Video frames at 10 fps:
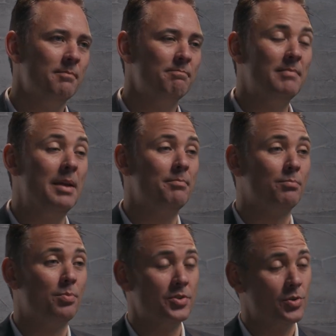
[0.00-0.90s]
maybe
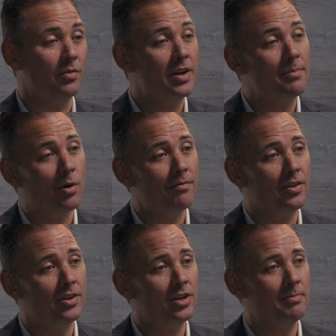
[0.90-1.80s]
preserving the
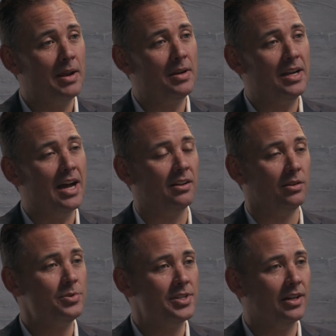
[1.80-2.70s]
portfolio, maybe not
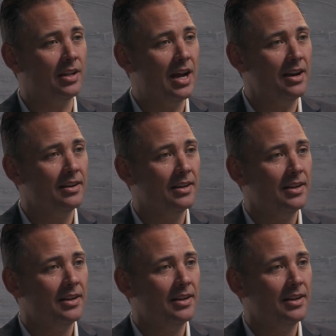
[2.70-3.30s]
losing a lot.